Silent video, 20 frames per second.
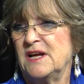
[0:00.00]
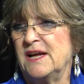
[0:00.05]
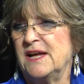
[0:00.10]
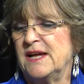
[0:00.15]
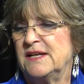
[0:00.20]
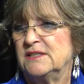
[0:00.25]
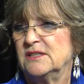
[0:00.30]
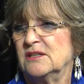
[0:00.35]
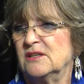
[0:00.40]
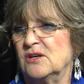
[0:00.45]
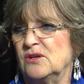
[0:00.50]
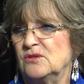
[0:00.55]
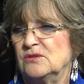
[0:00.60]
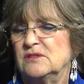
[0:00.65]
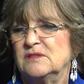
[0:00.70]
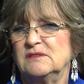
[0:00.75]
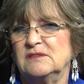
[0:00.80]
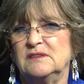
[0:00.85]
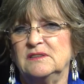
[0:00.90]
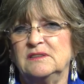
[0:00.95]
I had to go
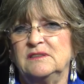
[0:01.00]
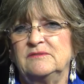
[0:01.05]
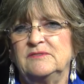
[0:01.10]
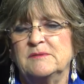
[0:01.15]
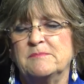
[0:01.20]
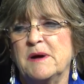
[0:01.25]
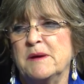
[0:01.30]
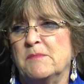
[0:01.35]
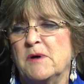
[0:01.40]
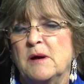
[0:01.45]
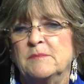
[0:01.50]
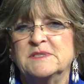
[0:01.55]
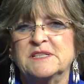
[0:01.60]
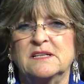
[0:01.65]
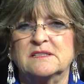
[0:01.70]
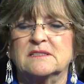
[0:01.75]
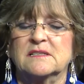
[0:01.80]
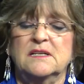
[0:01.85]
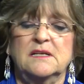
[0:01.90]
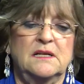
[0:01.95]
live at my mom's
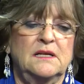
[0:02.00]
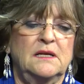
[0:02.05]
house.